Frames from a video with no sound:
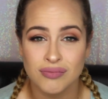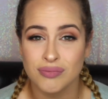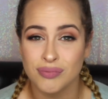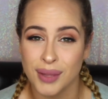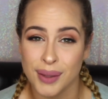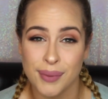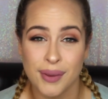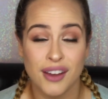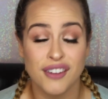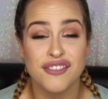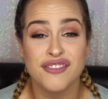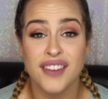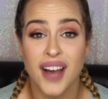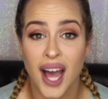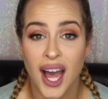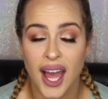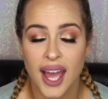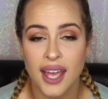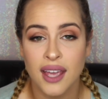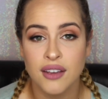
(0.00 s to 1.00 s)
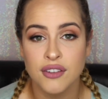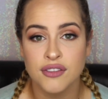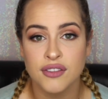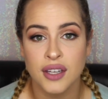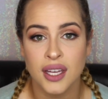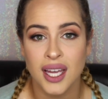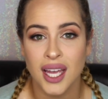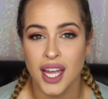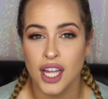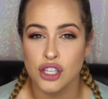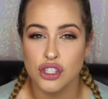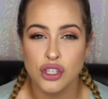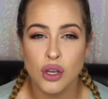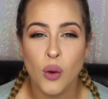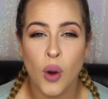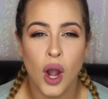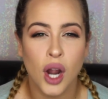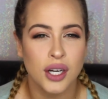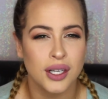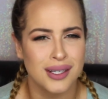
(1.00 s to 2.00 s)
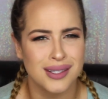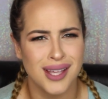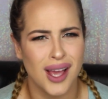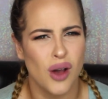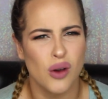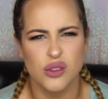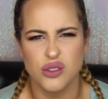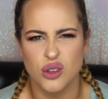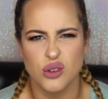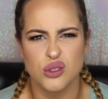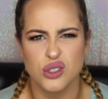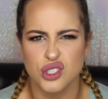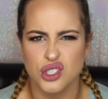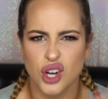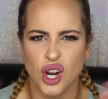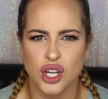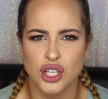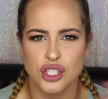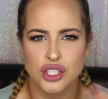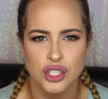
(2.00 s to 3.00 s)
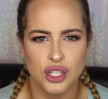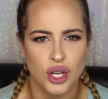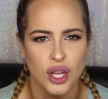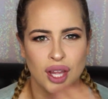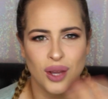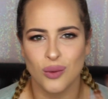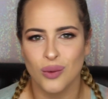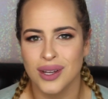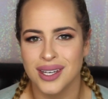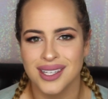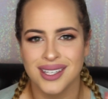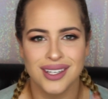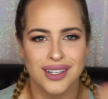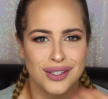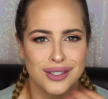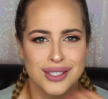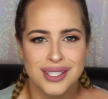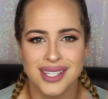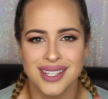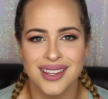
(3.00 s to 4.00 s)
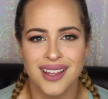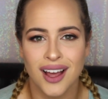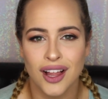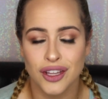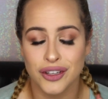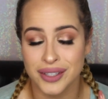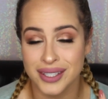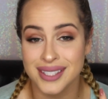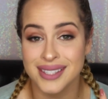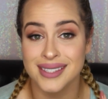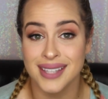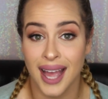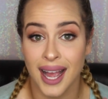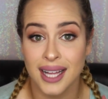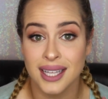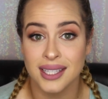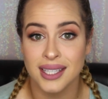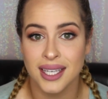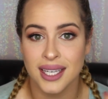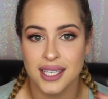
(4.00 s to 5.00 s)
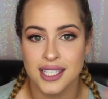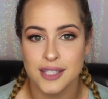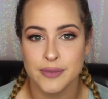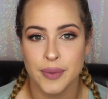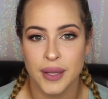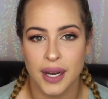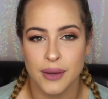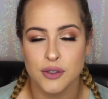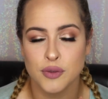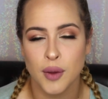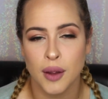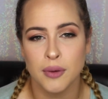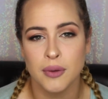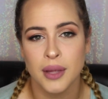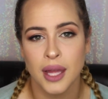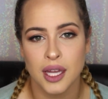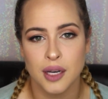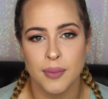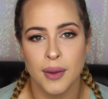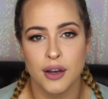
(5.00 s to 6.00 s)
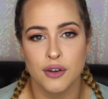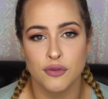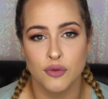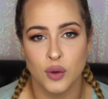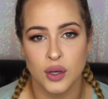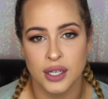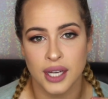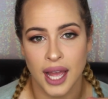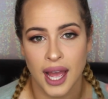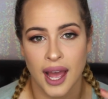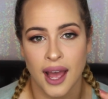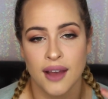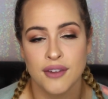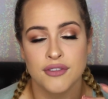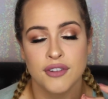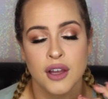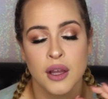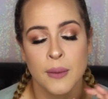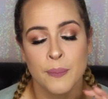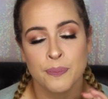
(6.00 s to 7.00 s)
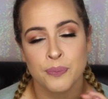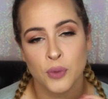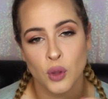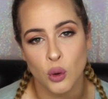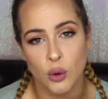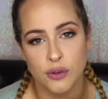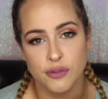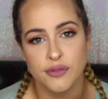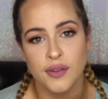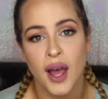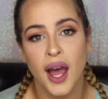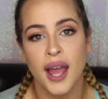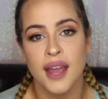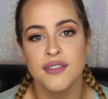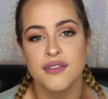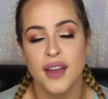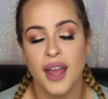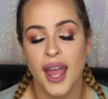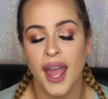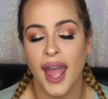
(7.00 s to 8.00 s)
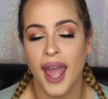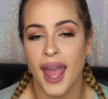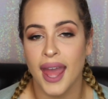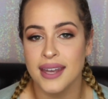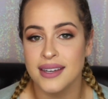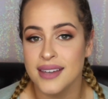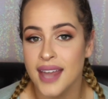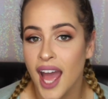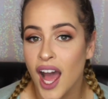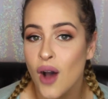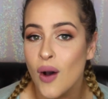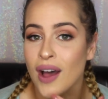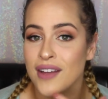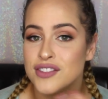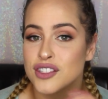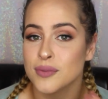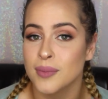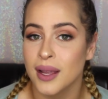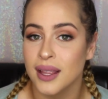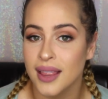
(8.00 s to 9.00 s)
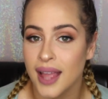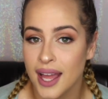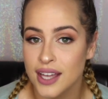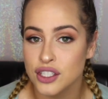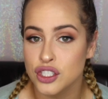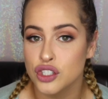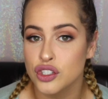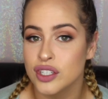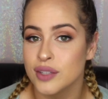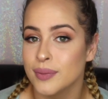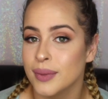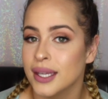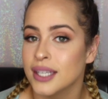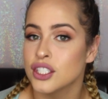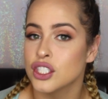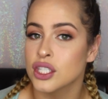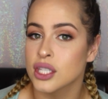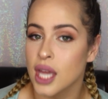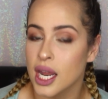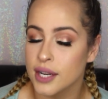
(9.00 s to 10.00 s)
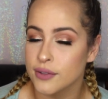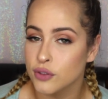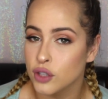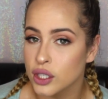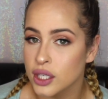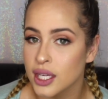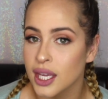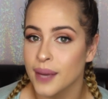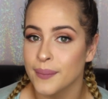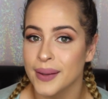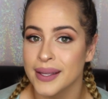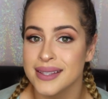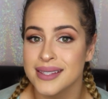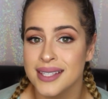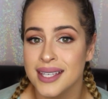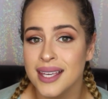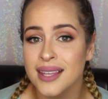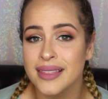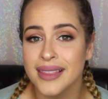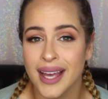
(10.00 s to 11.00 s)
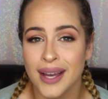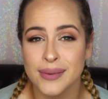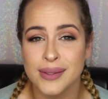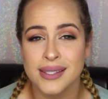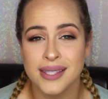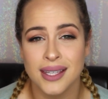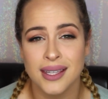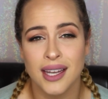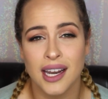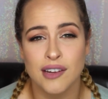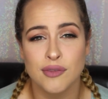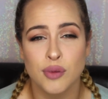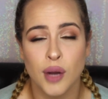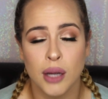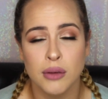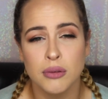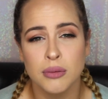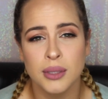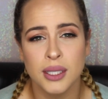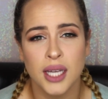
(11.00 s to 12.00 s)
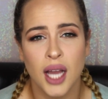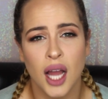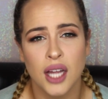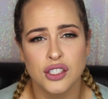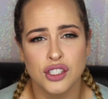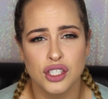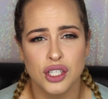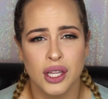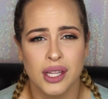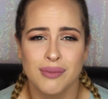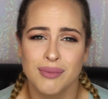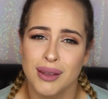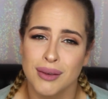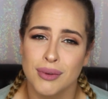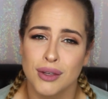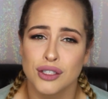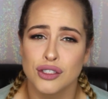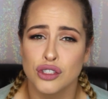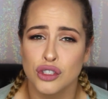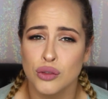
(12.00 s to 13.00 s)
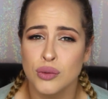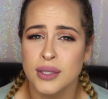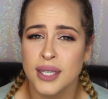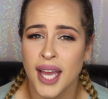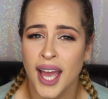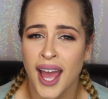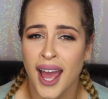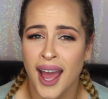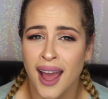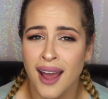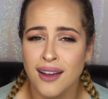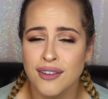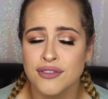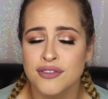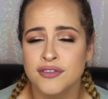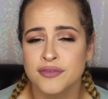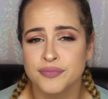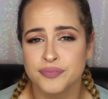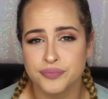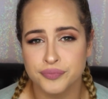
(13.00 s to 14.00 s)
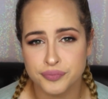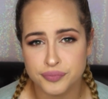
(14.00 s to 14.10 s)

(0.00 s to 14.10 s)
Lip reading: Maybe a 5. It's so hard to tell with those charts, you know, like what your teeth color exactly is, but I was probably at about a 4.5 or 5. And now after my last treatment, just kind of looking at my teeth, I would say that I've probably gotten to like maybe a 2.5.